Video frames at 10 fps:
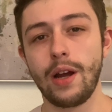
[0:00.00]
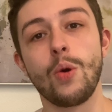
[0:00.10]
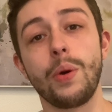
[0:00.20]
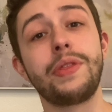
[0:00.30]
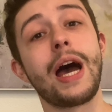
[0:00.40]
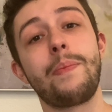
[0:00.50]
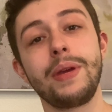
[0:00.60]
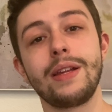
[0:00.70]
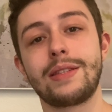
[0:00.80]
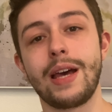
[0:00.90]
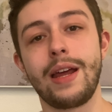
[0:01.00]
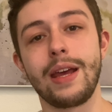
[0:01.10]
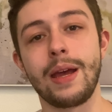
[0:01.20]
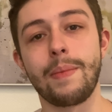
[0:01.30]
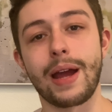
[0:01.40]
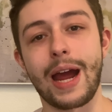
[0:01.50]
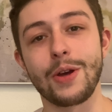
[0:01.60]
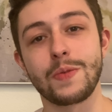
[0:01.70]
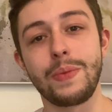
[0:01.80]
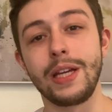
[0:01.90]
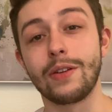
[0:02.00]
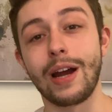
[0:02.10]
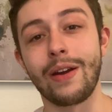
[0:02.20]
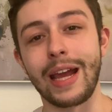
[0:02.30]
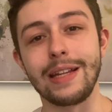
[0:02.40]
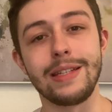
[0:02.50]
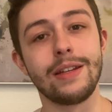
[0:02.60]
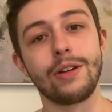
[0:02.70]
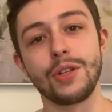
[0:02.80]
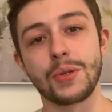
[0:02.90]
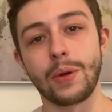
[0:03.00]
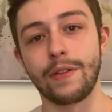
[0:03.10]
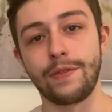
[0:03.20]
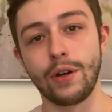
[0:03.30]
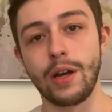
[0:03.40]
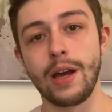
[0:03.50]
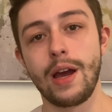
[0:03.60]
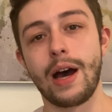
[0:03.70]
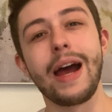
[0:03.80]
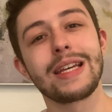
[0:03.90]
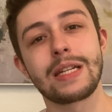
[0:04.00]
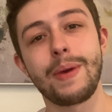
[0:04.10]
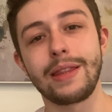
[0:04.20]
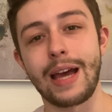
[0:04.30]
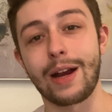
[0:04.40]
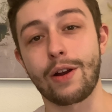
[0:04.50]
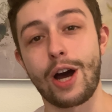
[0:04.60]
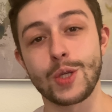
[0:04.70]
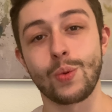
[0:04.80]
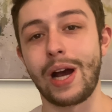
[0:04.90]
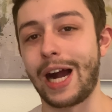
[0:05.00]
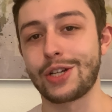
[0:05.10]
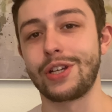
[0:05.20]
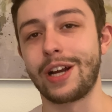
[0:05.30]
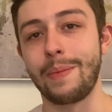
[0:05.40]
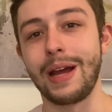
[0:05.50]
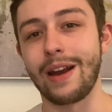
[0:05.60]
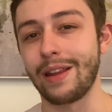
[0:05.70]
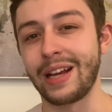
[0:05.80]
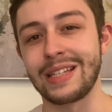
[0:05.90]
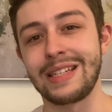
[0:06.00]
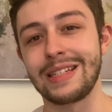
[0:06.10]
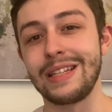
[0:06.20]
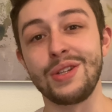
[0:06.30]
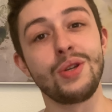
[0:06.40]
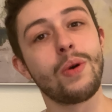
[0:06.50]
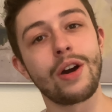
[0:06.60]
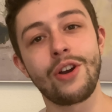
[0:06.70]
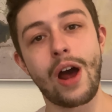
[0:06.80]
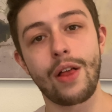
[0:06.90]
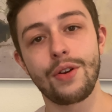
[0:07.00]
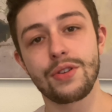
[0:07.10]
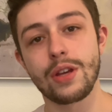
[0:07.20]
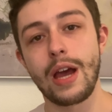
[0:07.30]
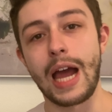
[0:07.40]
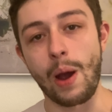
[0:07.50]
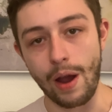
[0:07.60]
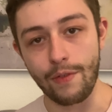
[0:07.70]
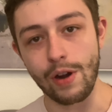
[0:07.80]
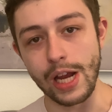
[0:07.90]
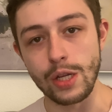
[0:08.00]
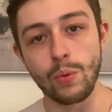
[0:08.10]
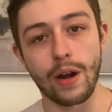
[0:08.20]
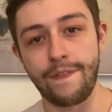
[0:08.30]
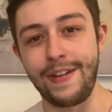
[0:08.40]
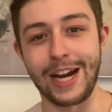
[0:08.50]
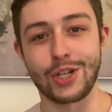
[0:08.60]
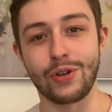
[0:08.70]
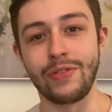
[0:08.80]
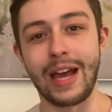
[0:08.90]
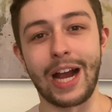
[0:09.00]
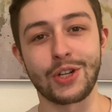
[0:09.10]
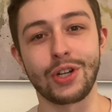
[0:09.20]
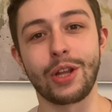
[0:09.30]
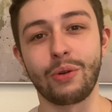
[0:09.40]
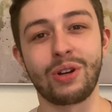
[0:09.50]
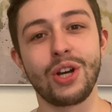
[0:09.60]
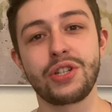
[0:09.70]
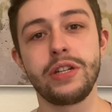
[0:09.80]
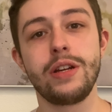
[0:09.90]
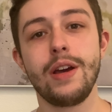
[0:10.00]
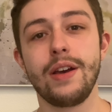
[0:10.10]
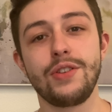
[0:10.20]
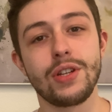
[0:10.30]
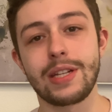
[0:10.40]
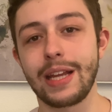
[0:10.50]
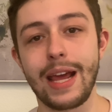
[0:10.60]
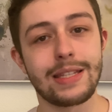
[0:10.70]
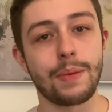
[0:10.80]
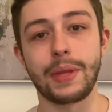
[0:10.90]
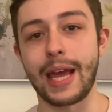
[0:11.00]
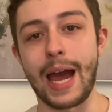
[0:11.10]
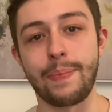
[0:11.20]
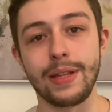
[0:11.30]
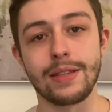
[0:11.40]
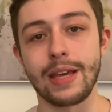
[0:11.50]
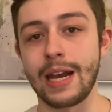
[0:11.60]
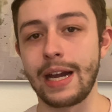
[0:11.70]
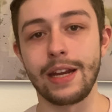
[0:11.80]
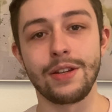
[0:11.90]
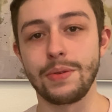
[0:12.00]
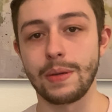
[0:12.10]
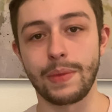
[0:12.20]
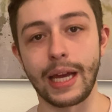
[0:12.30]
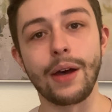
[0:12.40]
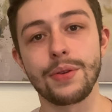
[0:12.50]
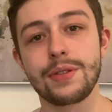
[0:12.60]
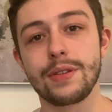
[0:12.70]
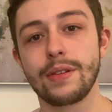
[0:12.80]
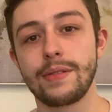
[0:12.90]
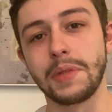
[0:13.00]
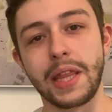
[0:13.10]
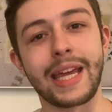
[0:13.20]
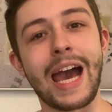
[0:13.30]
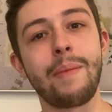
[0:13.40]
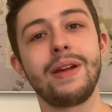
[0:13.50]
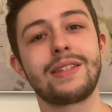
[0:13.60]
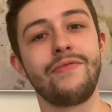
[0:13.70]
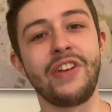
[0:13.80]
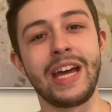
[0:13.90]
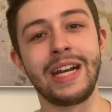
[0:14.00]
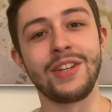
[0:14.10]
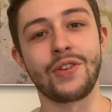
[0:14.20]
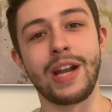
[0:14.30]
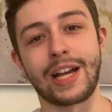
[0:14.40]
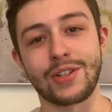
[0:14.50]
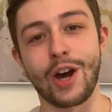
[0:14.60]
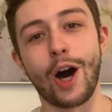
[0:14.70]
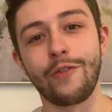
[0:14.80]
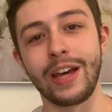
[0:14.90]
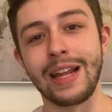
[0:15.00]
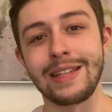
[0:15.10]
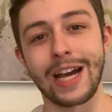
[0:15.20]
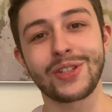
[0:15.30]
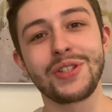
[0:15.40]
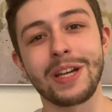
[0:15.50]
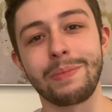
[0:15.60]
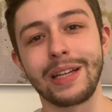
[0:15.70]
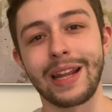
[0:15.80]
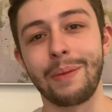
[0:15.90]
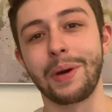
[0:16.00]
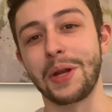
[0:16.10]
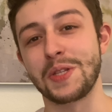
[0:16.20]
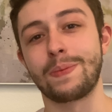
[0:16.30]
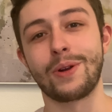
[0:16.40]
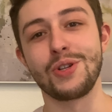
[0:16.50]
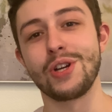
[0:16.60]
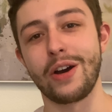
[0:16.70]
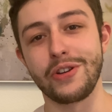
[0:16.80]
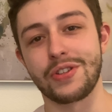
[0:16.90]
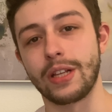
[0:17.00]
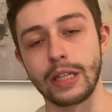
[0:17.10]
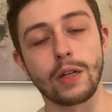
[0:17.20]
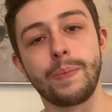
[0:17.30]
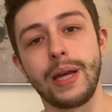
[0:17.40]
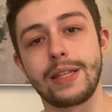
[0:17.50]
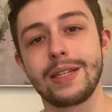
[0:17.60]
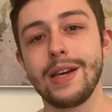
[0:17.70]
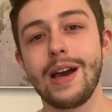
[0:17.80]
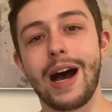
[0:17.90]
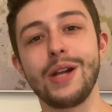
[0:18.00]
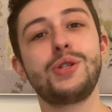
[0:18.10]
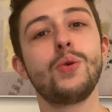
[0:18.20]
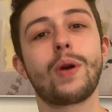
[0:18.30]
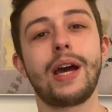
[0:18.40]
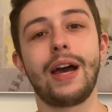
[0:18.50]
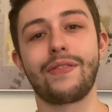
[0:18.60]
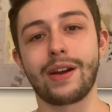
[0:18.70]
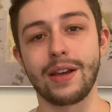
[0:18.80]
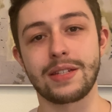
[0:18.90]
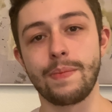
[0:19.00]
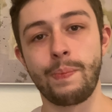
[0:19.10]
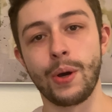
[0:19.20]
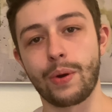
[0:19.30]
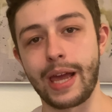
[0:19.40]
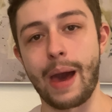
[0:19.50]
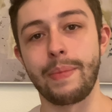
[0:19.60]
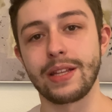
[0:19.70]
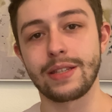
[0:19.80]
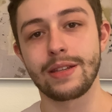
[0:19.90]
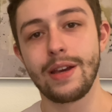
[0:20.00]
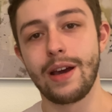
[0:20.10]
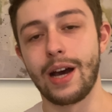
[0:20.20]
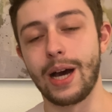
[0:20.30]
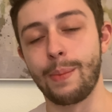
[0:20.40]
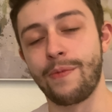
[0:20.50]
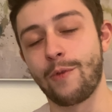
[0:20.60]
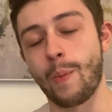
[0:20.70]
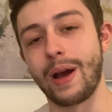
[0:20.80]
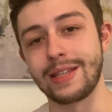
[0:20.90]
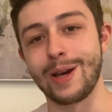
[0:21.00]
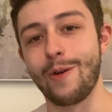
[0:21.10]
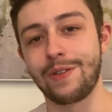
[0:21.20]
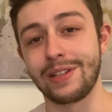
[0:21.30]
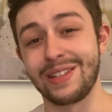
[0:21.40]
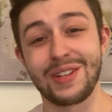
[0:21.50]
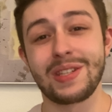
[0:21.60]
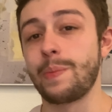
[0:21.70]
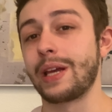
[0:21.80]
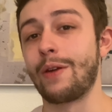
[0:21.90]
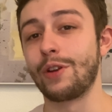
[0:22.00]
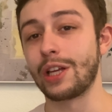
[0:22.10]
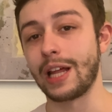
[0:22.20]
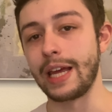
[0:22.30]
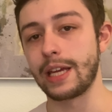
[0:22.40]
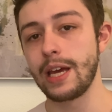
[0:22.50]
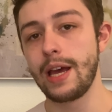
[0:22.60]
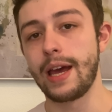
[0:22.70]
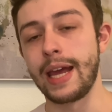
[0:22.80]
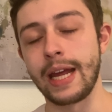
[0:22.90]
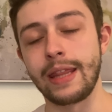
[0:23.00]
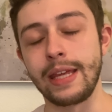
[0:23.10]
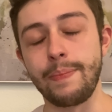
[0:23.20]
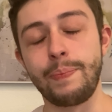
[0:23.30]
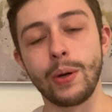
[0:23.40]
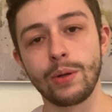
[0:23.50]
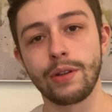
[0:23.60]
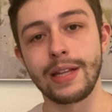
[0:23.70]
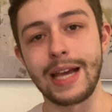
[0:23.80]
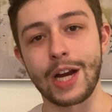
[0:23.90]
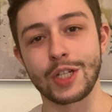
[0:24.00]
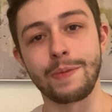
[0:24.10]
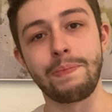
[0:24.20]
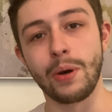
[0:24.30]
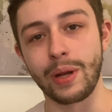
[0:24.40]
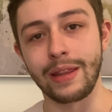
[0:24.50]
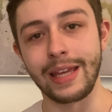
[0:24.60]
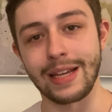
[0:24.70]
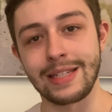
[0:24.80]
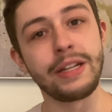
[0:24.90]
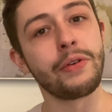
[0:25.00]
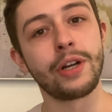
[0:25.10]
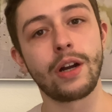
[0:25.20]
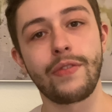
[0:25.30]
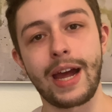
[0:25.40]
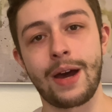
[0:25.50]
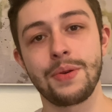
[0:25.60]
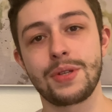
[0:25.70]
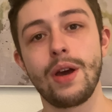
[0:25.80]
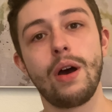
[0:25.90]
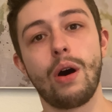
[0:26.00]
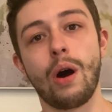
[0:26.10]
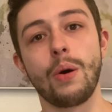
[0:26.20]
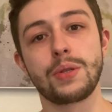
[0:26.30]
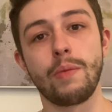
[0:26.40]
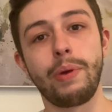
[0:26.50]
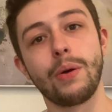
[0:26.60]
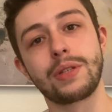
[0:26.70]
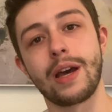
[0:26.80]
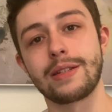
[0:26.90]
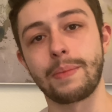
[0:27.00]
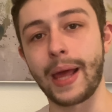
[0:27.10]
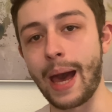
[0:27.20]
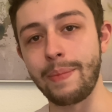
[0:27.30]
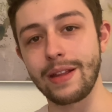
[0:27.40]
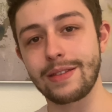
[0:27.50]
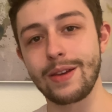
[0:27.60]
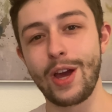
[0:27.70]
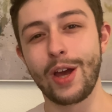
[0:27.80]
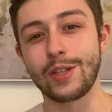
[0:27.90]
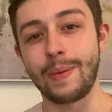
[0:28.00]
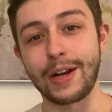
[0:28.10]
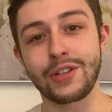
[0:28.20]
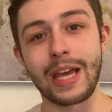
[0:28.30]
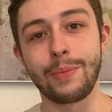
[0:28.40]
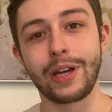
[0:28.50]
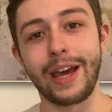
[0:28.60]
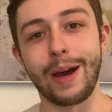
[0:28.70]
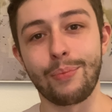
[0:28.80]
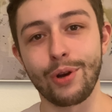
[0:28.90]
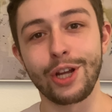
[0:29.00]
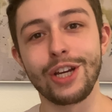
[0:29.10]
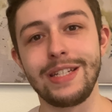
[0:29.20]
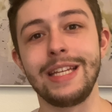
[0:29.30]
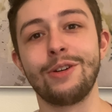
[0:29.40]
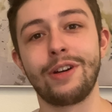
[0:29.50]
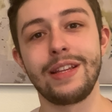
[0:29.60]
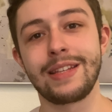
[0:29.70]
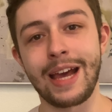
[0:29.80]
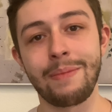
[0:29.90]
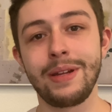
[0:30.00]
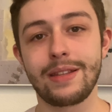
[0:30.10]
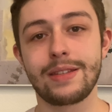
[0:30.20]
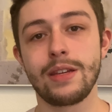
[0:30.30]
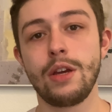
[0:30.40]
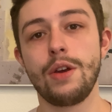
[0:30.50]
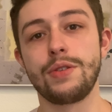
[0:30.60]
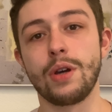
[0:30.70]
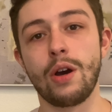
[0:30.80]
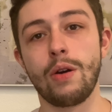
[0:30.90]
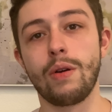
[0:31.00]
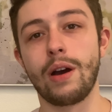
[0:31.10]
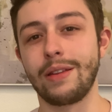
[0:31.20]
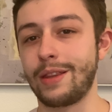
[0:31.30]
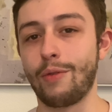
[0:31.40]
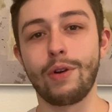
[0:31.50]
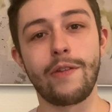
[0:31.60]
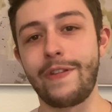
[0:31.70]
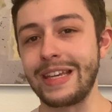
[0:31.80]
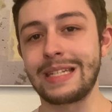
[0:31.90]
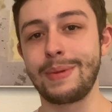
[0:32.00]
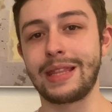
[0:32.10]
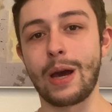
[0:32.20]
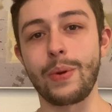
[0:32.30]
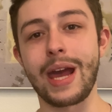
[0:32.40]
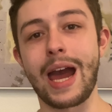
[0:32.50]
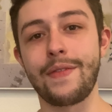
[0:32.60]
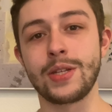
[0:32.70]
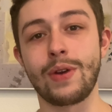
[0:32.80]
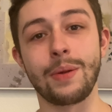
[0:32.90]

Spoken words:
With that being said, and my house being around 1,800 square foot, I estimate that cost will actually come down to like $6,200. However, I do want to factor in that extra little cushion just in case something happens and I need to do something else. The cabinets and vanities are next off, and it's actually something that I'm going to splurge on just a little bit. I do want to have custom built cabinets for myself because it's just something I really like. And the builder that's actually building the exterior of the house also builds custom cabinets. So I'm actually able to get a pretty good deal on these cabinets. So the rough estimate that we have is around